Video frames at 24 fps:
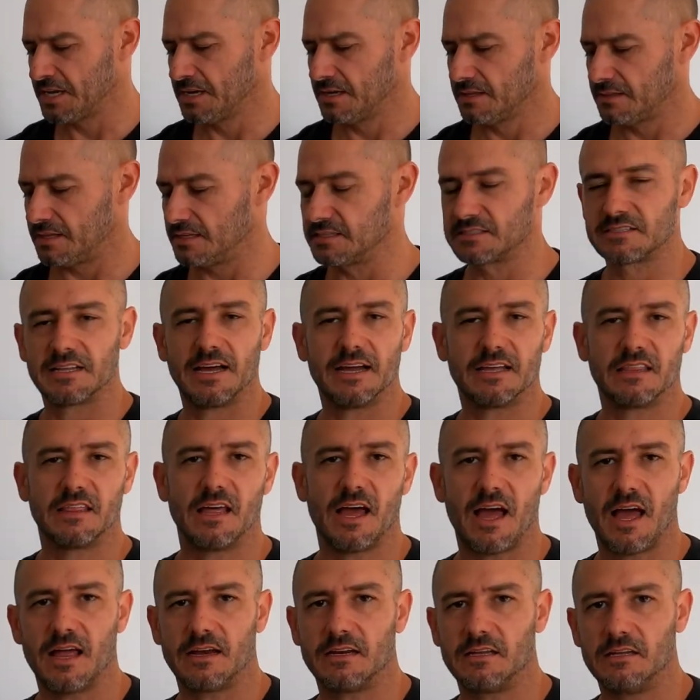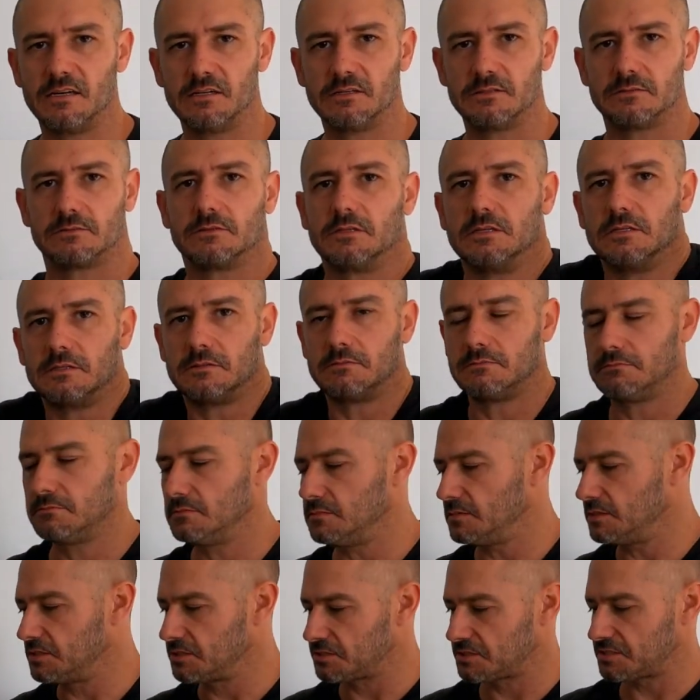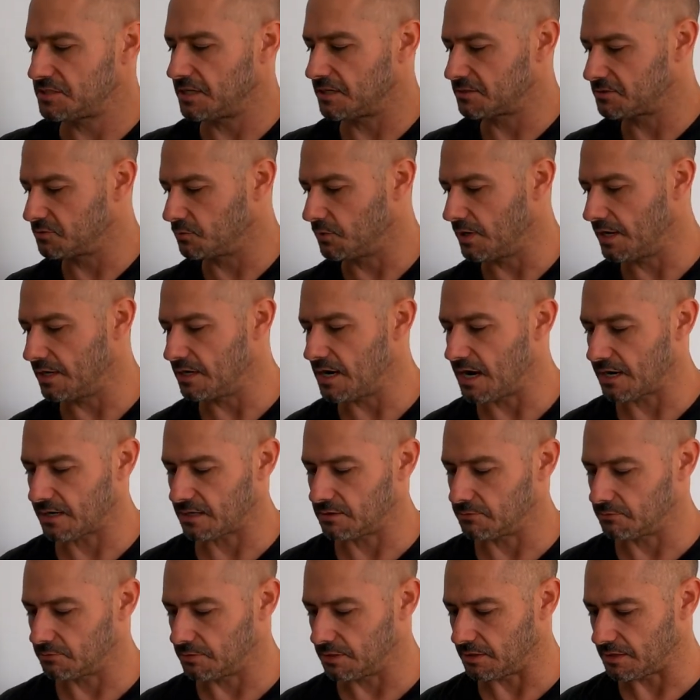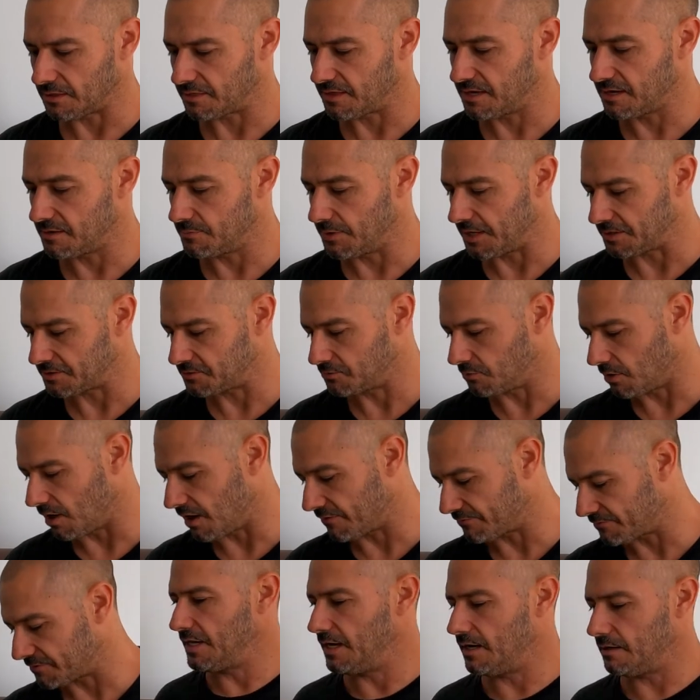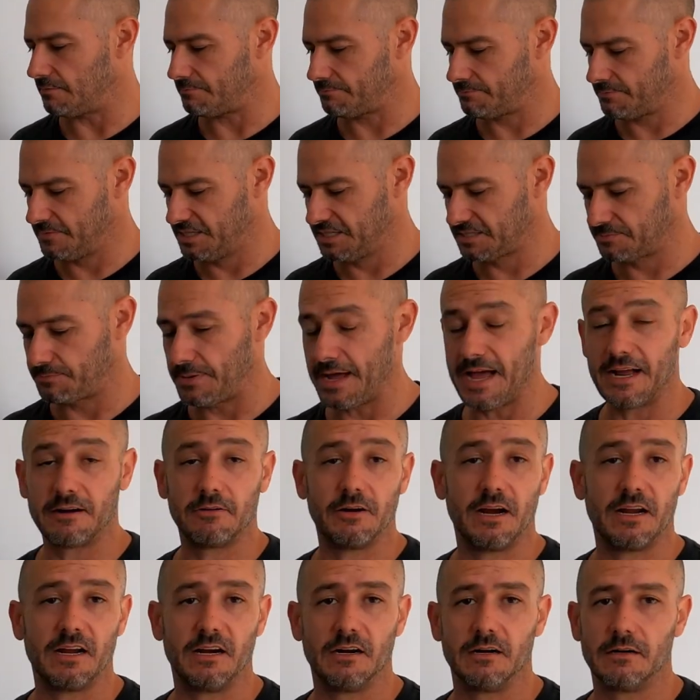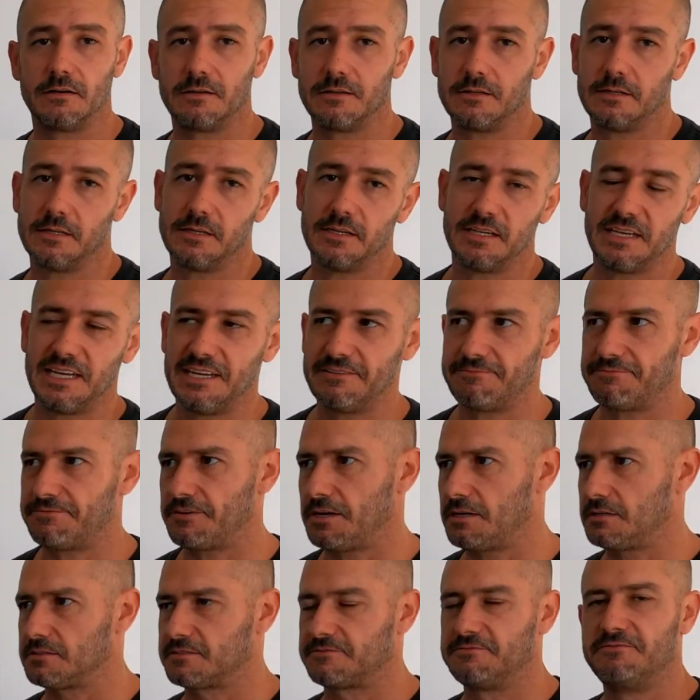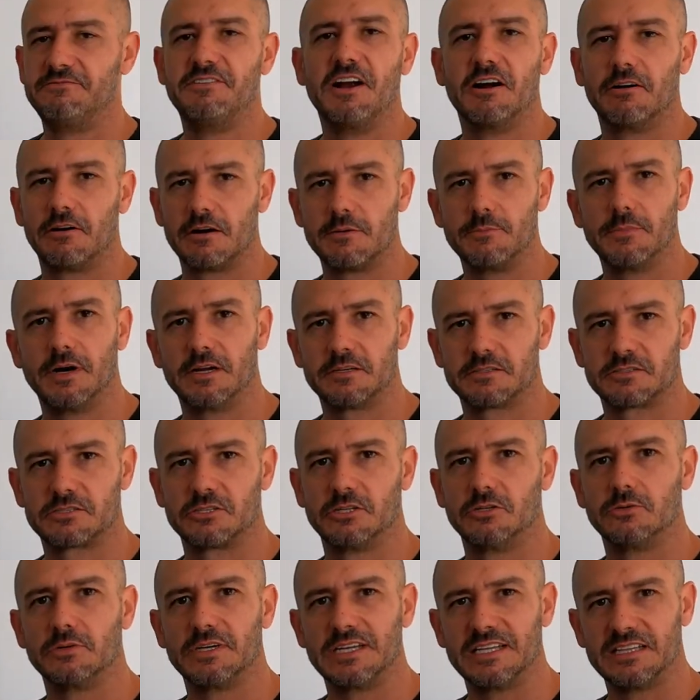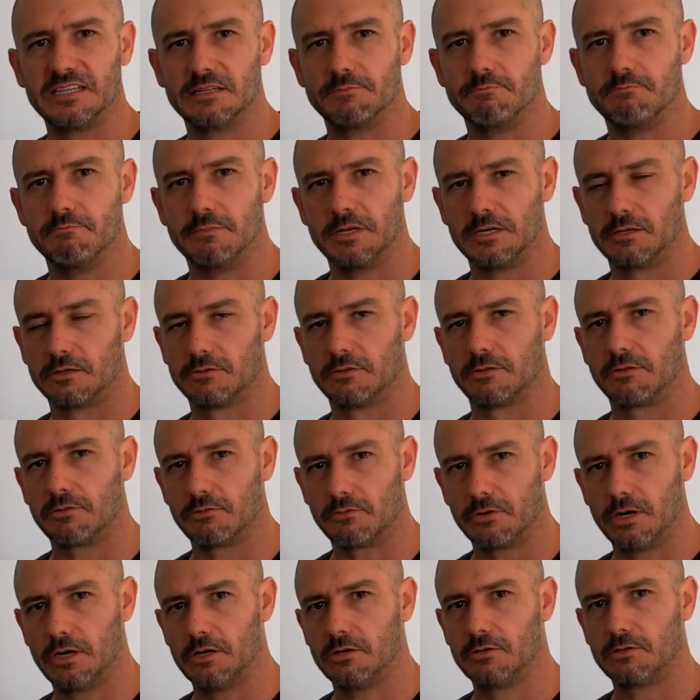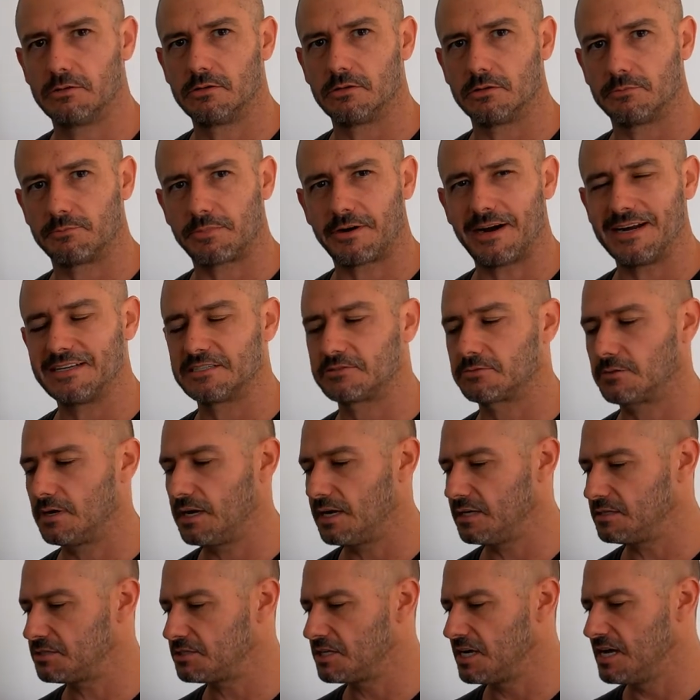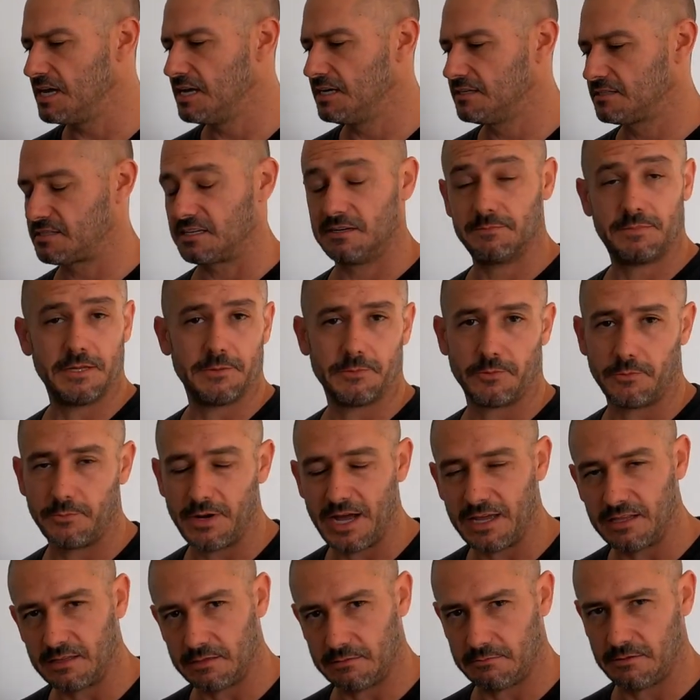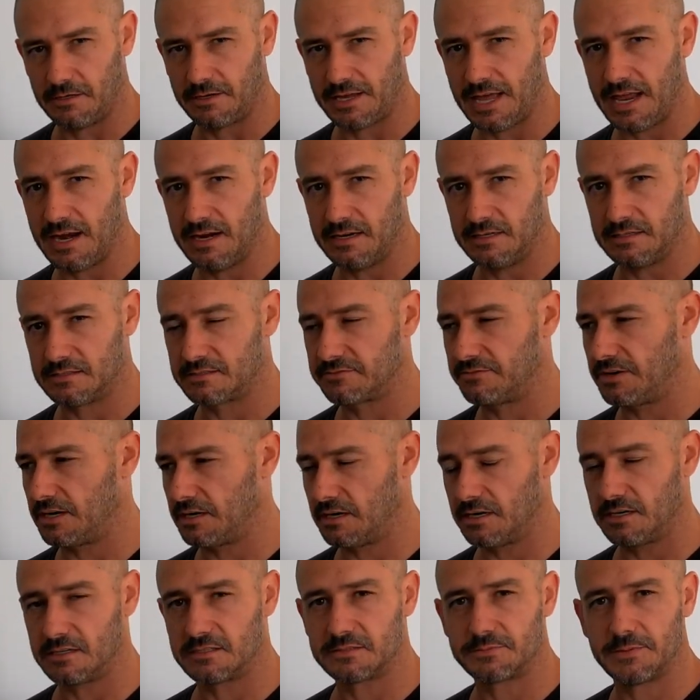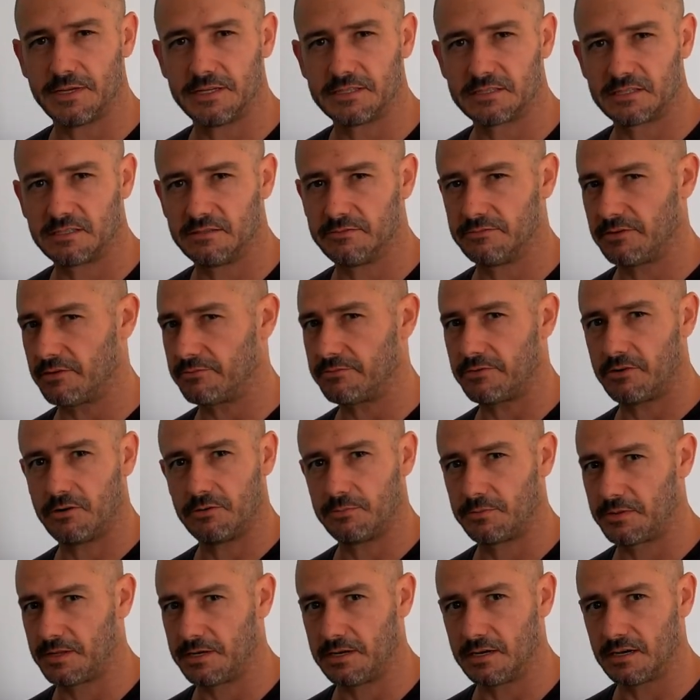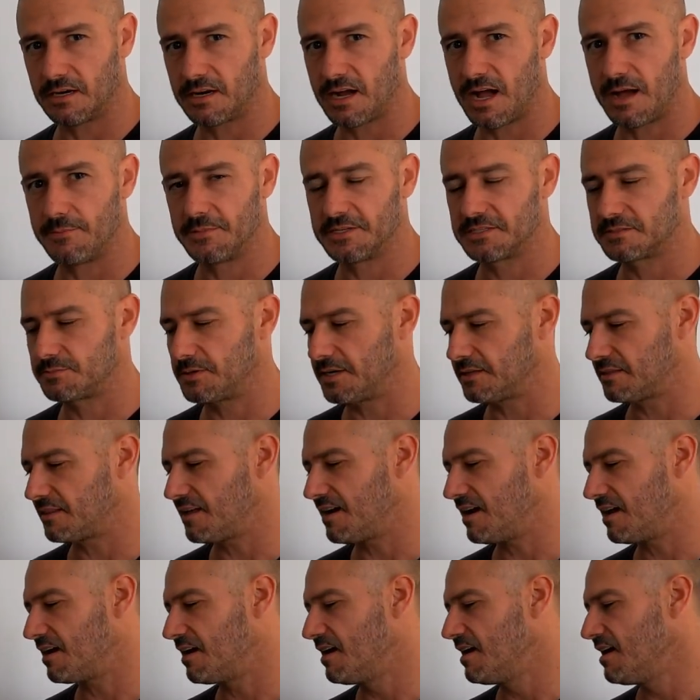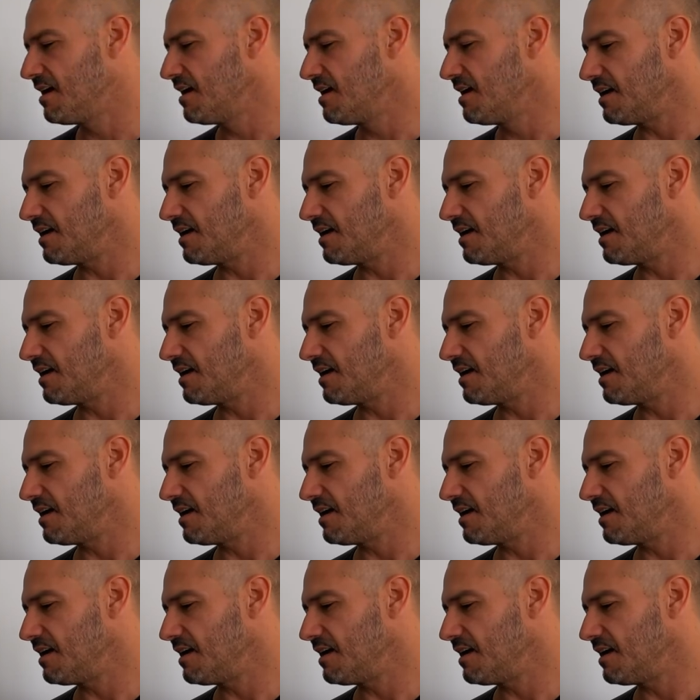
Things like that, they just tucked away, not gonna really think about too often. Now, this bag right here, it falls very much so in the middle of the road on price range. Some people might look at it as very expensive. I've heard plenty of comments about that.